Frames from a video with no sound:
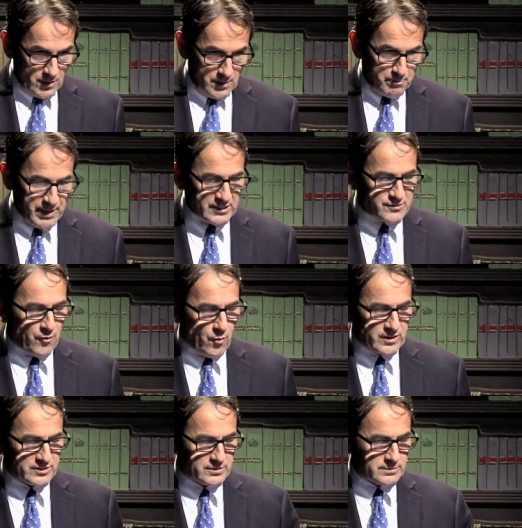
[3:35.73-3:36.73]
Binks
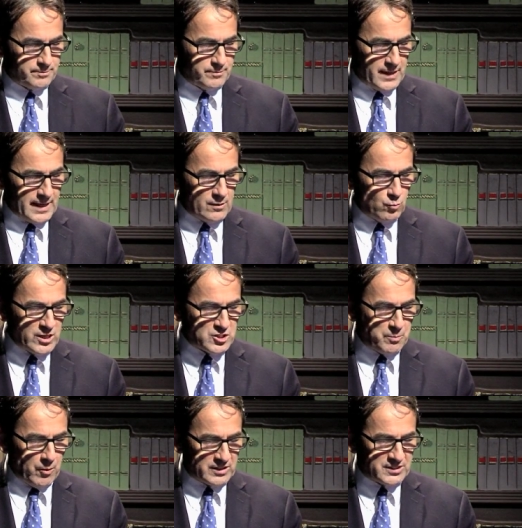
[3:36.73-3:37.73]
Forest. In which
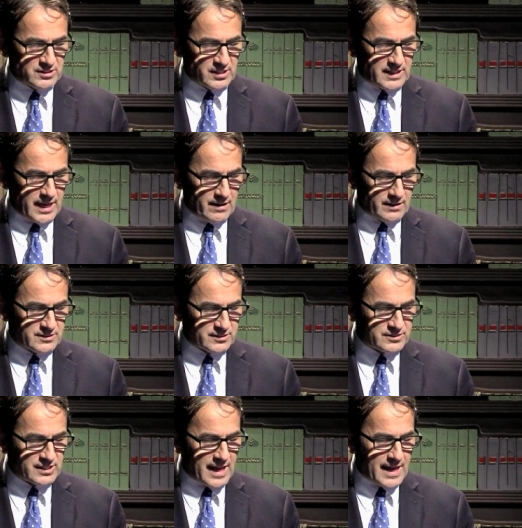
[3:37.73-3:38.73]
book does a character
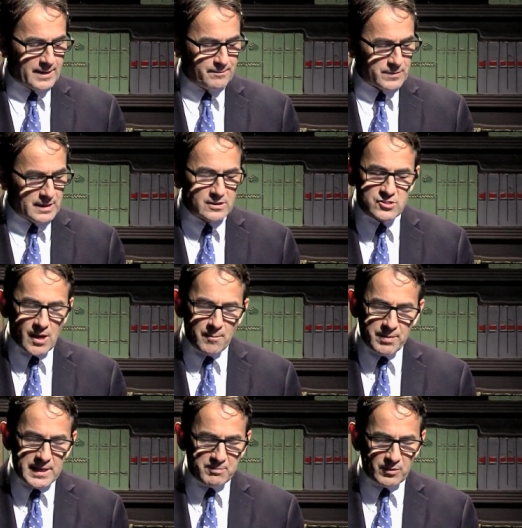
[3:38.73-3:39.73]
say, Some
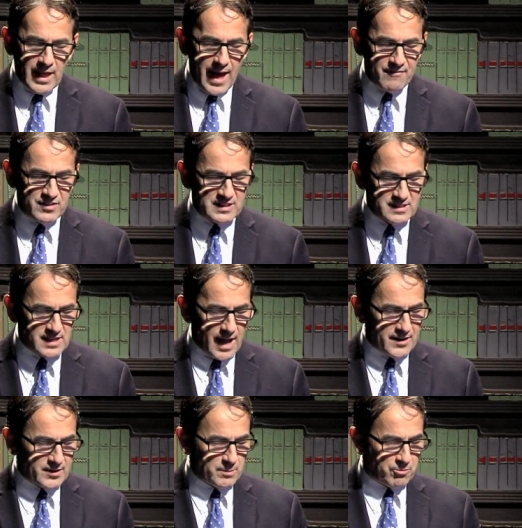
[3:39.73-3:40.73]
people have the
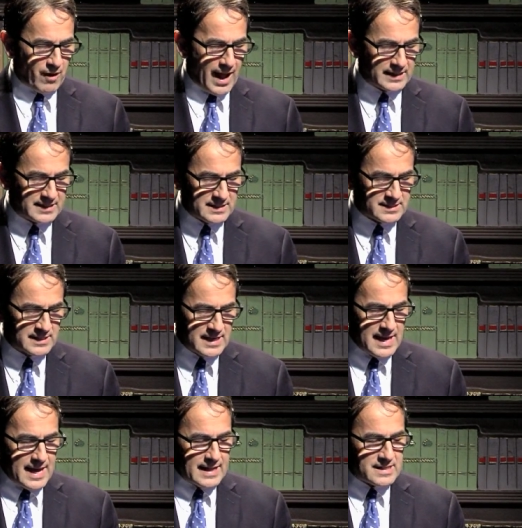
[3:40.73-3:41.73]
desire to practice,
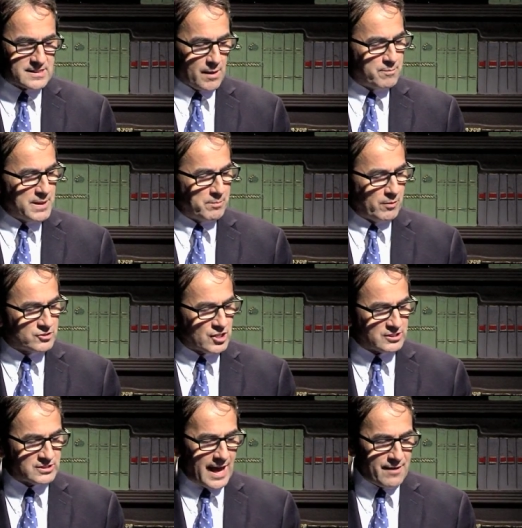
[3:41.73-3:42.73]
and some people
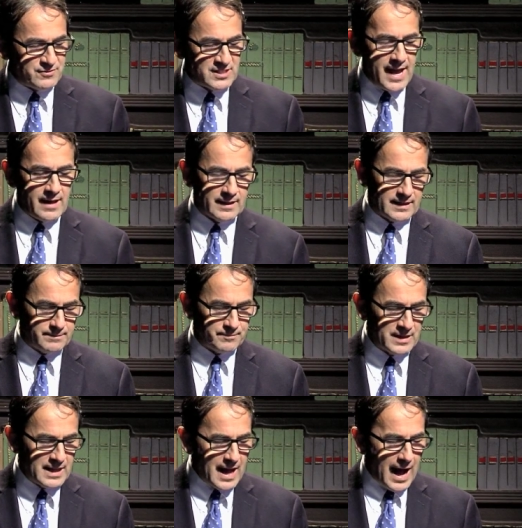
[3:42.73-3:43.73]
just have talent?
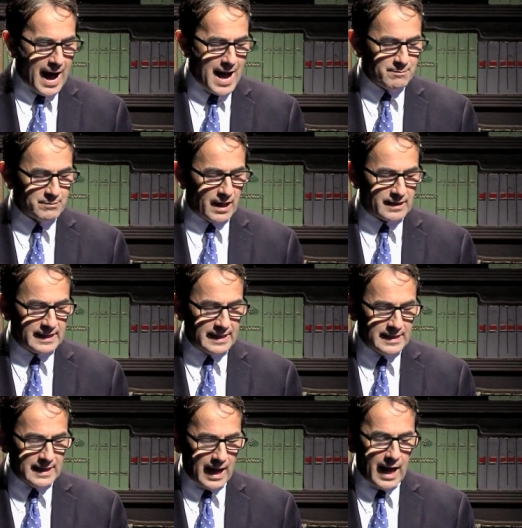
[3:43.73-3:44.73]
I'm
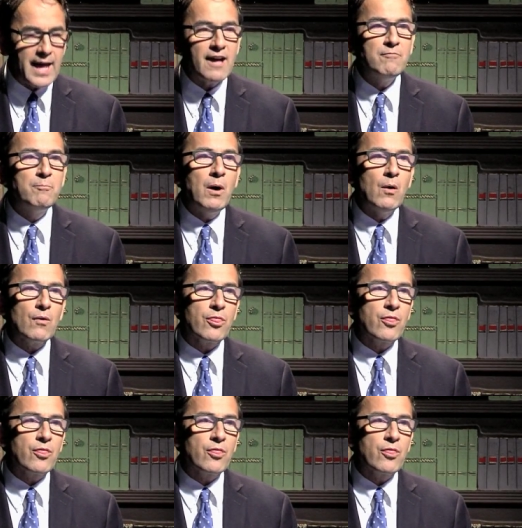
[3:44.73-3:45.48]
lucky, I have both.